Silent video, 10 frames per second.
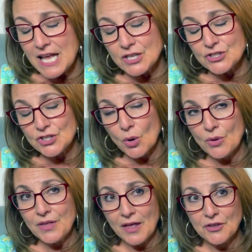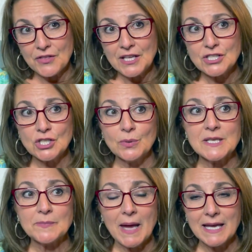so the other thing too
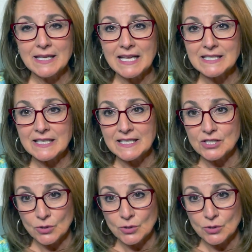is pay it is is